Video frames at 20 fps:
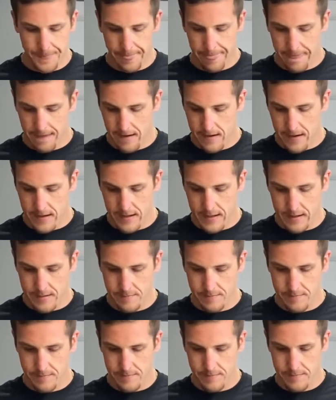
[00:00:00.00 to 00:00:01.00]
Um,
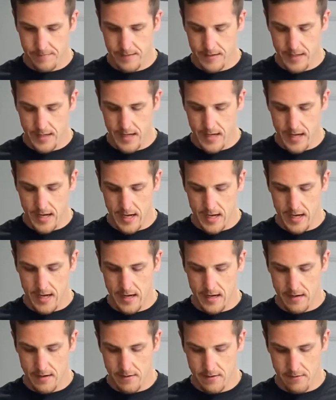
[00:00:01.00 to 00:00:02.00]

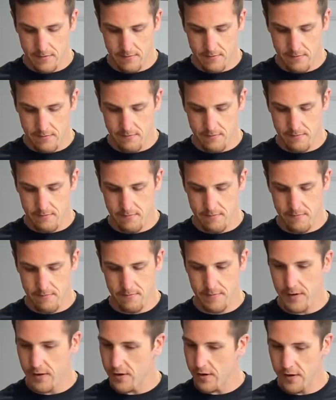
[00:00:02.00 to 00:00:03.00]
and
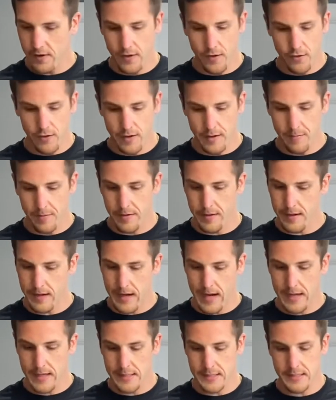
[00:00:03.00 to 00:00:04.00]
they're unloaded, but
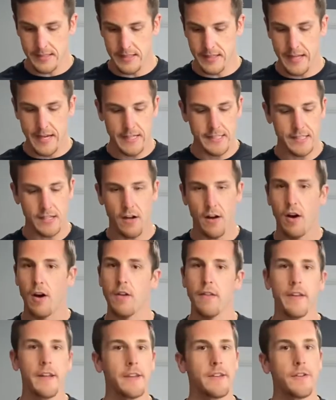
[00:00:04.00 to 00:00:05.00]
honestly, that's all
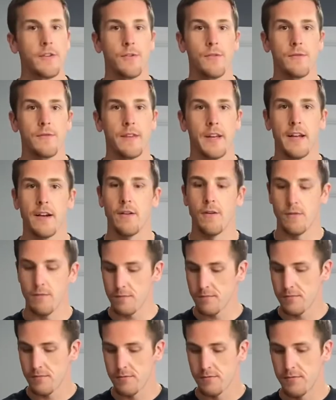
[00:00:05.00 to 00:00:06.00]
they do. They don't
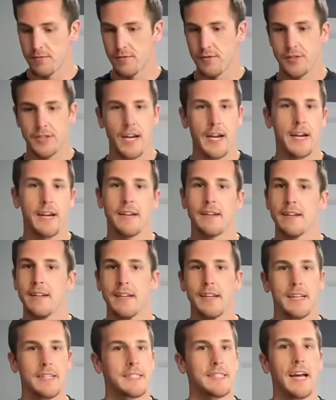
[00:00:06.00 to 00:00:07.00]
check.
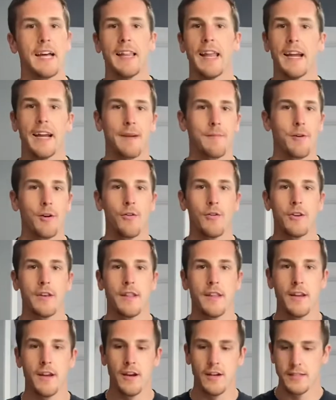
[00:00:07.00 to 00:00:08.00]
It's not like I'm going to
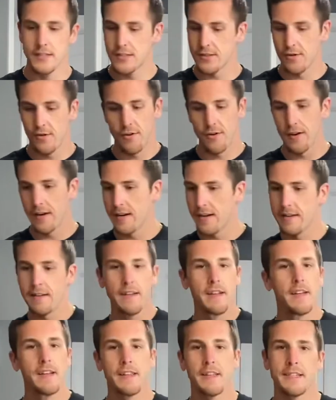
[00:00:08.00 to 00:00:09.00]
the gun store and
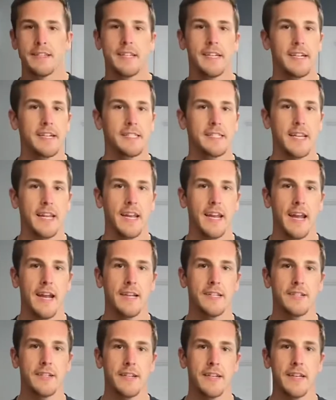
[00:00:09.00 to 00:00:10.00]
the TSA
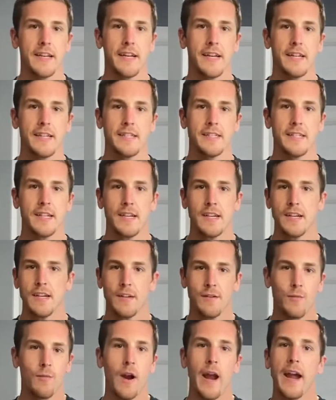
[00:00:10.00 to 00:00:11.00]
agent is
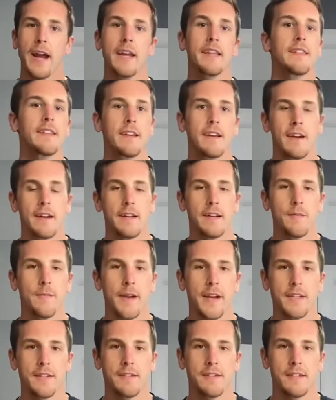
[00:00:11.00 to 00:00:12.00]
racking the gun to
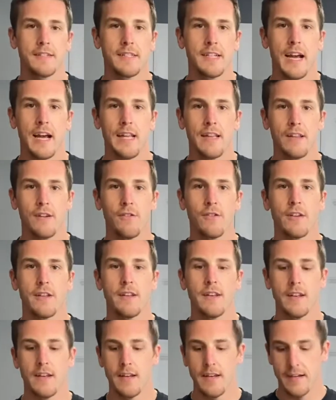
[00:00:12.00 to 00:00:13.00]
make sure it's not loaded.
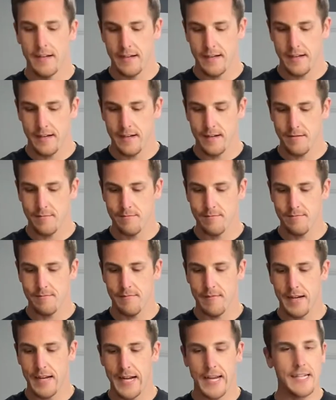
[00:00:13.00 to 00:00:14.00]
Um,
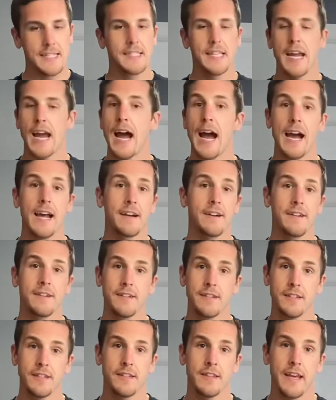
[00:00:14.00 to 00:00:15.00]
I guess they honor
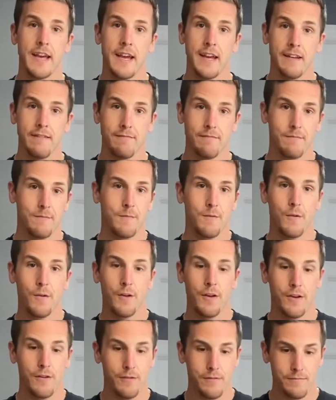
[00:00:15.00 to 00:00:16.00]
that for
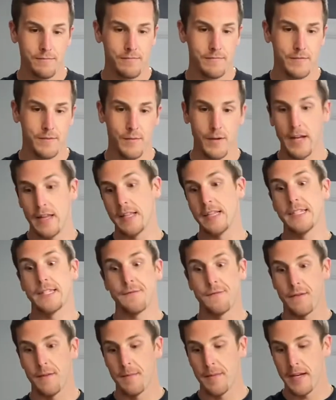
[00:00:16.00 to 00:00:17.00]
you, well, at least
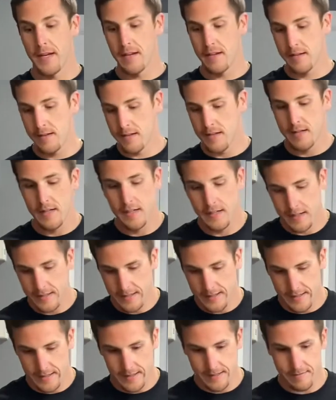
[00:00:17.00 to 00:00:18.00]
for me.
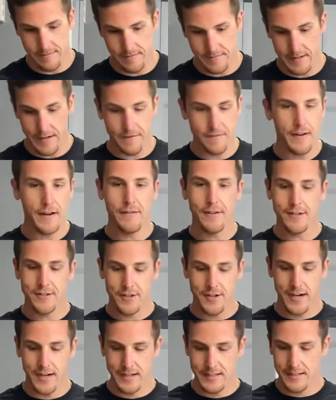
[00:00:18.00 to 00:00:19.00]
Um, they've never
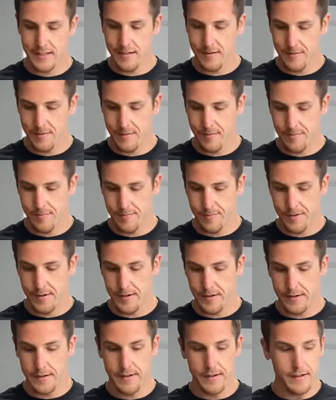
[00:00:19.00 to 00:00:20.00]
checked it,
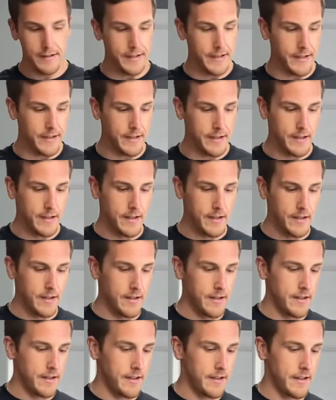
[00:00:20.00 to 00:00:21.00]
but literally
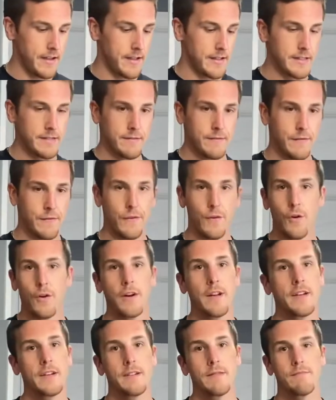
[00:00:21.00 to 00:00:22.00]
in
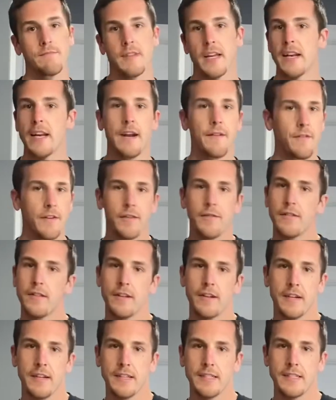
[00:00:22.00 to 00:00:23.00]
Florida, they never even
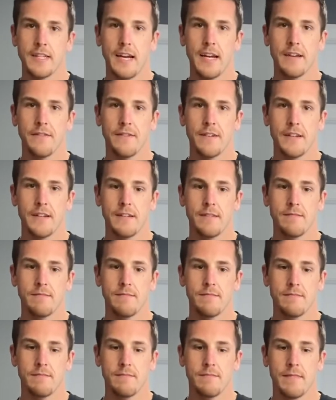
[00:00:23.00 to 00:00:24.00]
look inside of it.
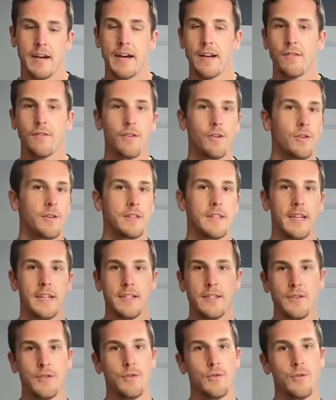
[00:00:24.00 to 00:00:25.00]
I don't know what they
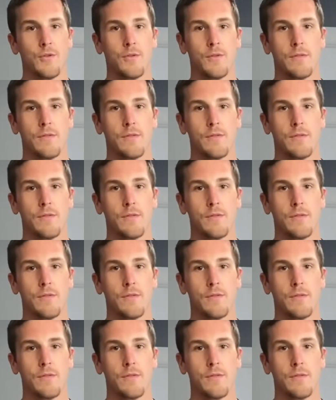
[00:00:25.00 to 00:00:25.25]
do